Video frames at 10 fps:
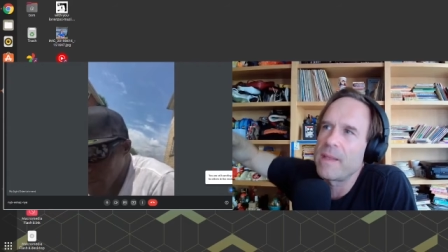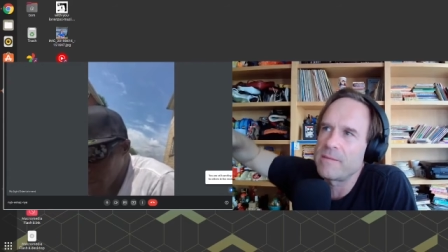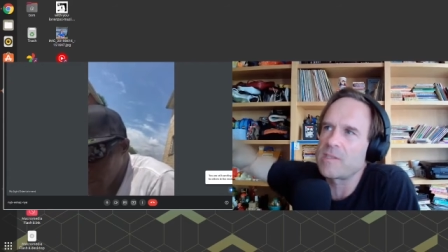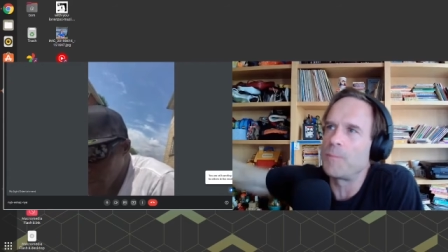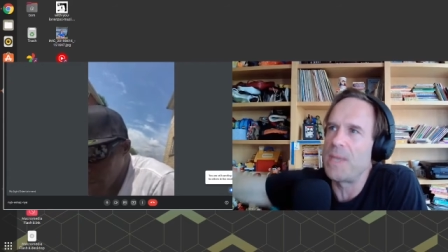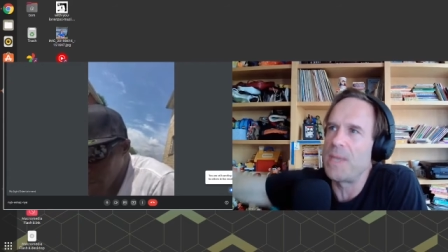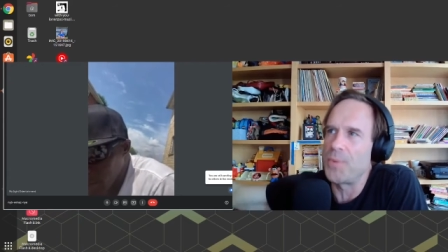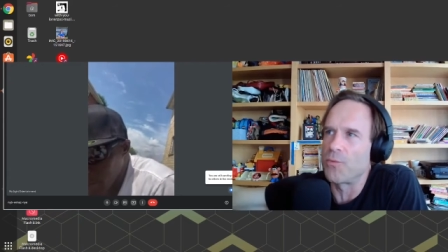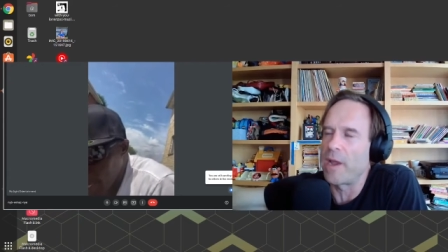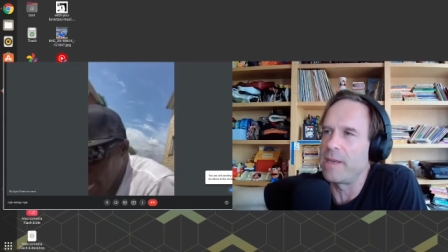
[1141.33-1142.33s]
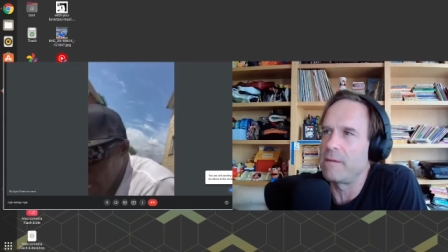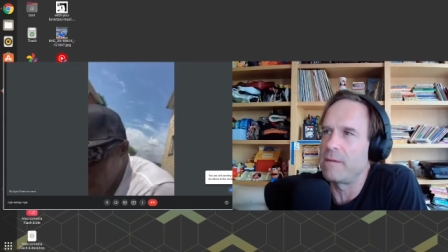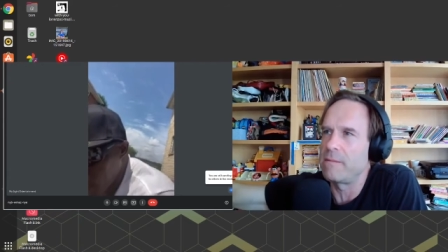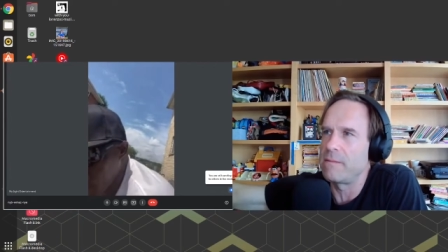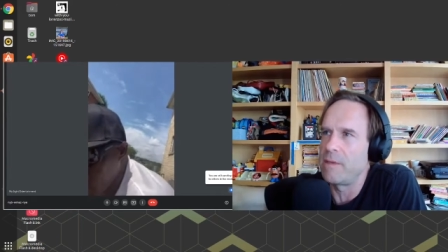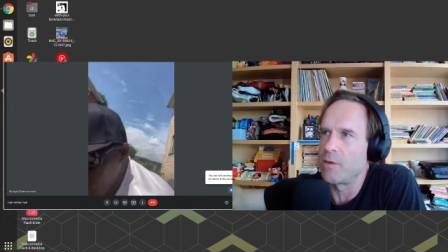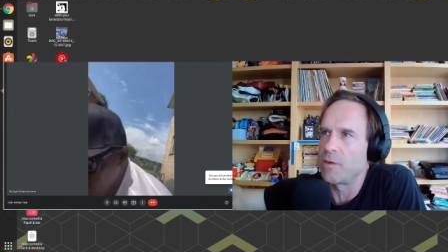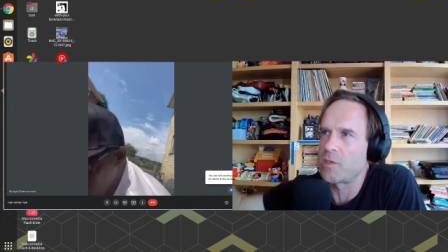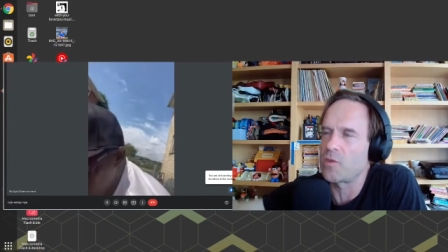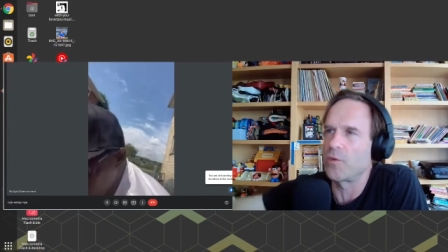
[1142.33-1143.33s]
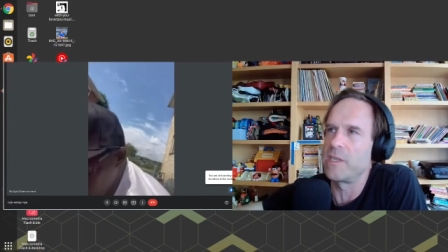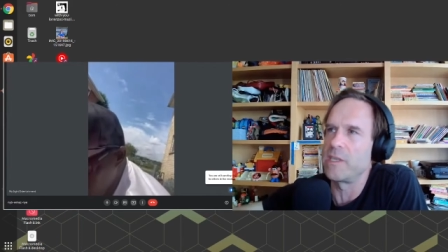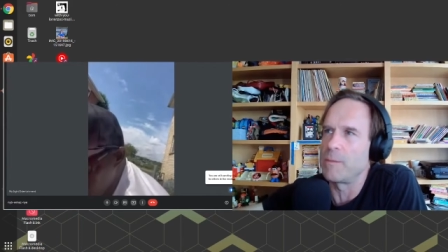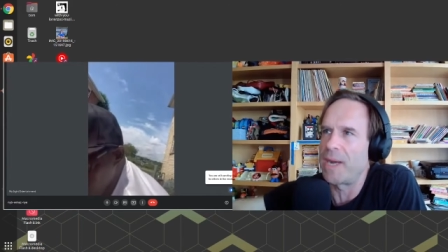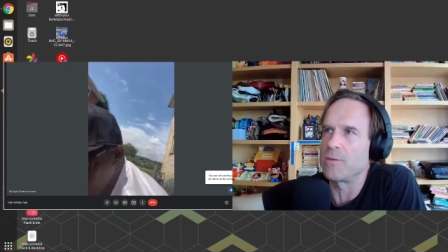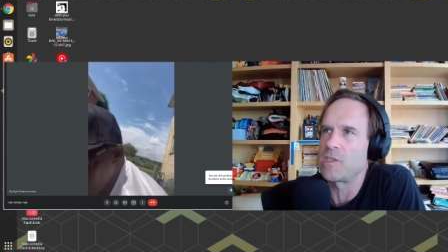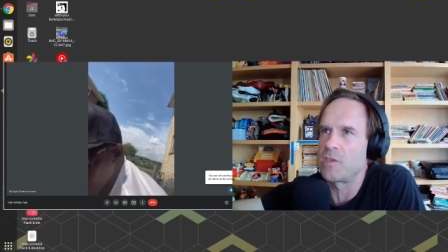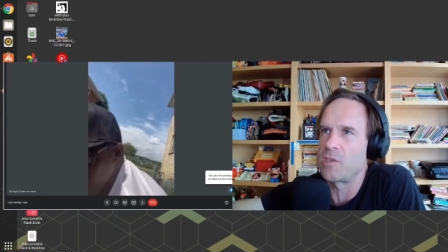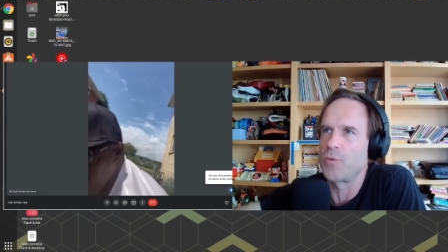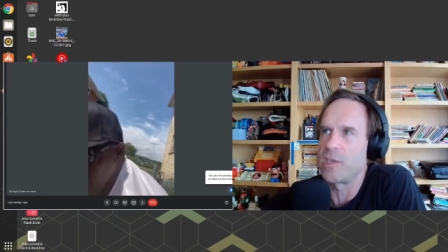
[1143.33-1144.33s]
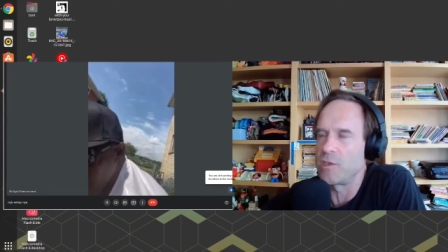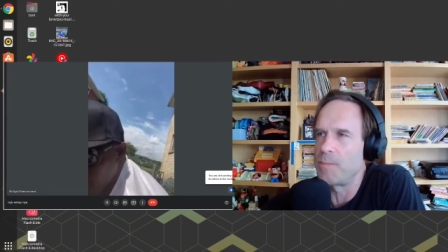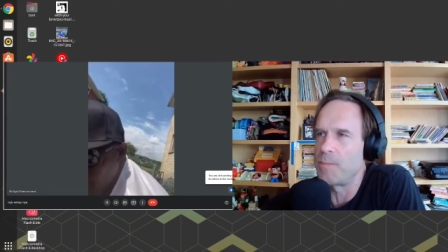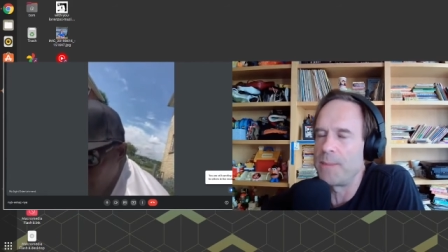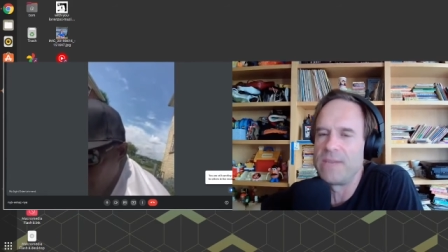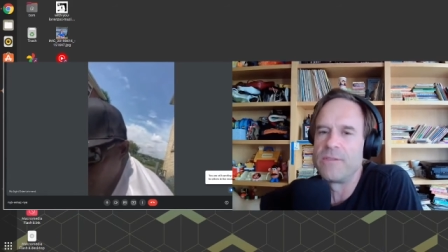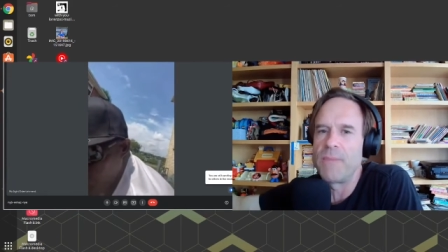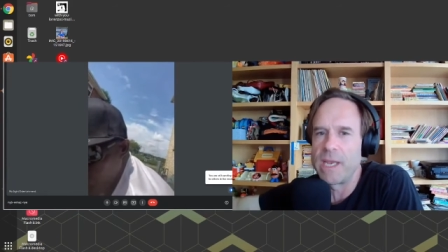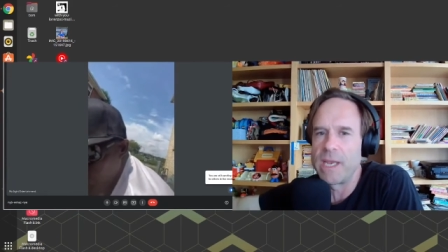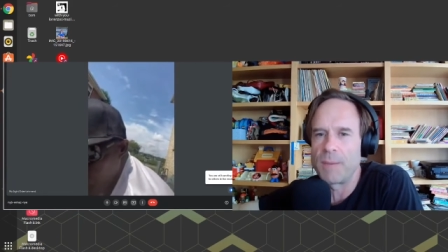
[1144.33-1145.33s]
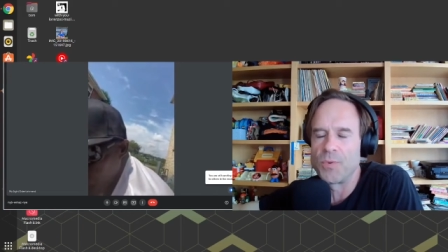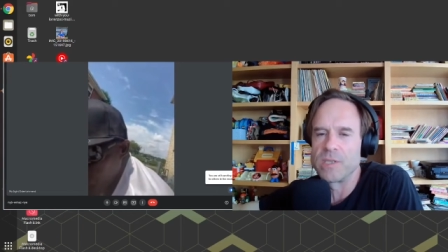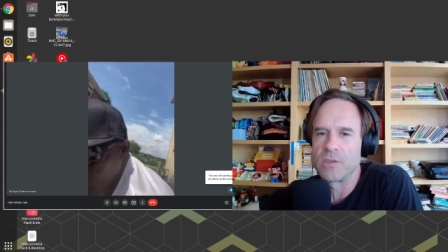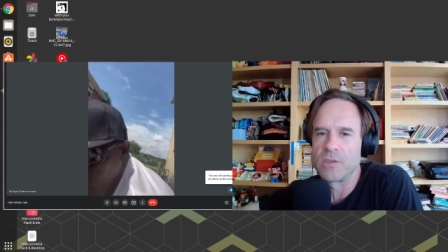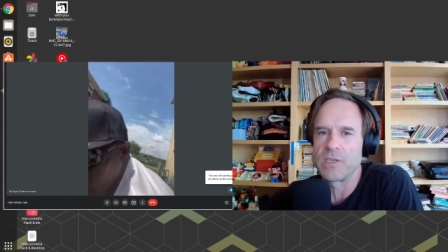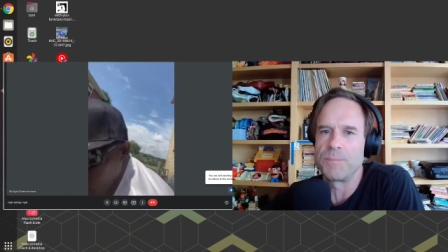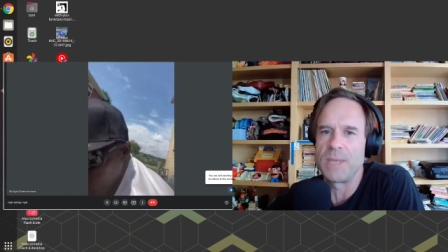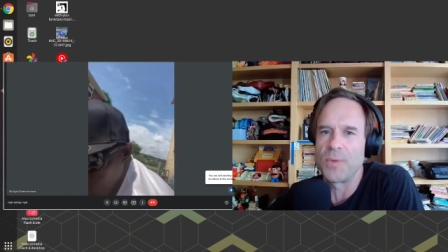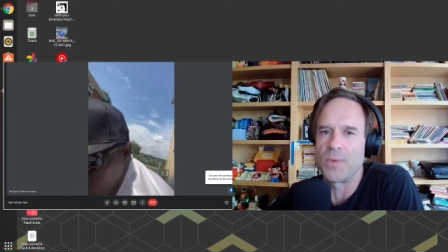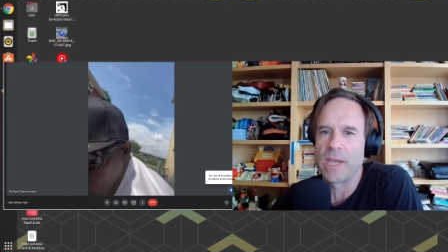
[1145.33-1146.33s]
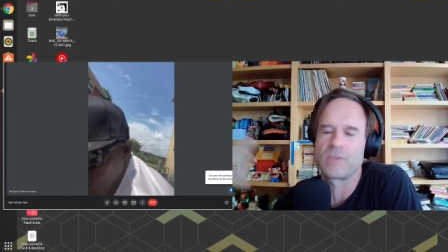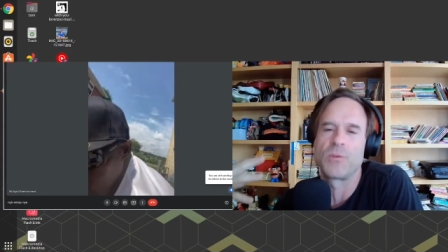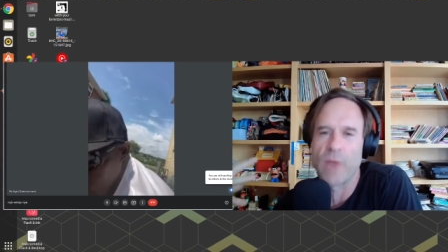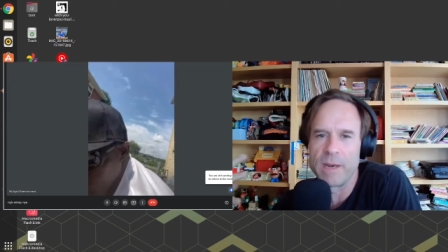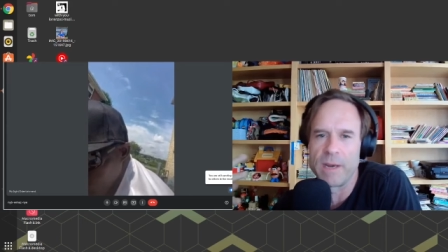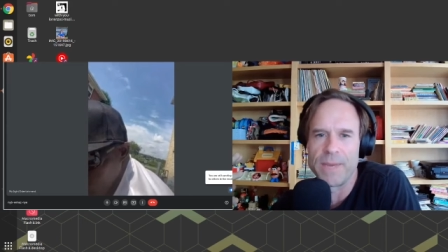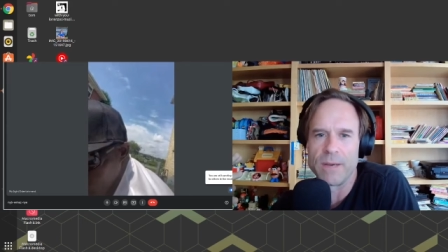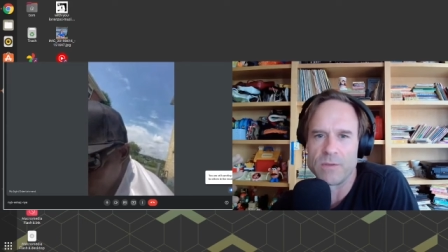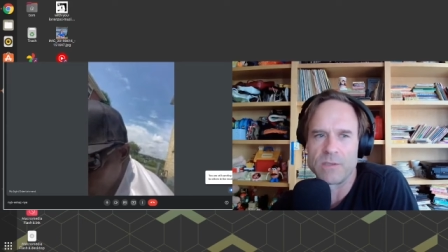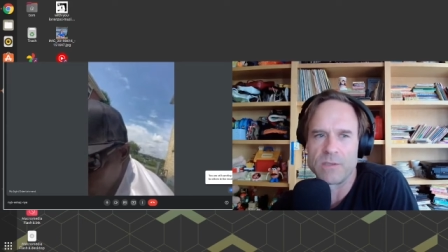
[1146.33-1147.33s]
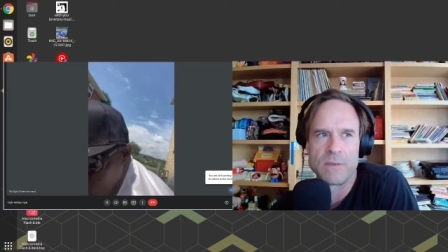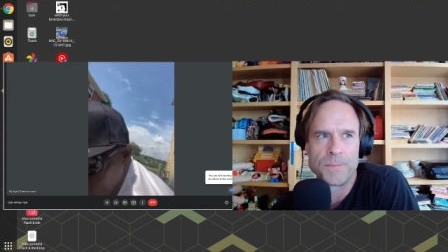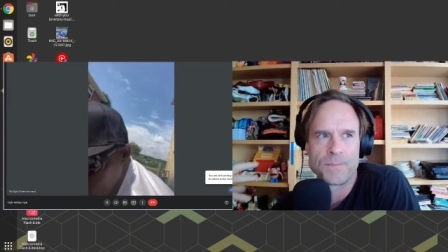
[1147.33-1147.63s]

some people write, you know, stories about situations, maybe even made up ones, or some people actually write about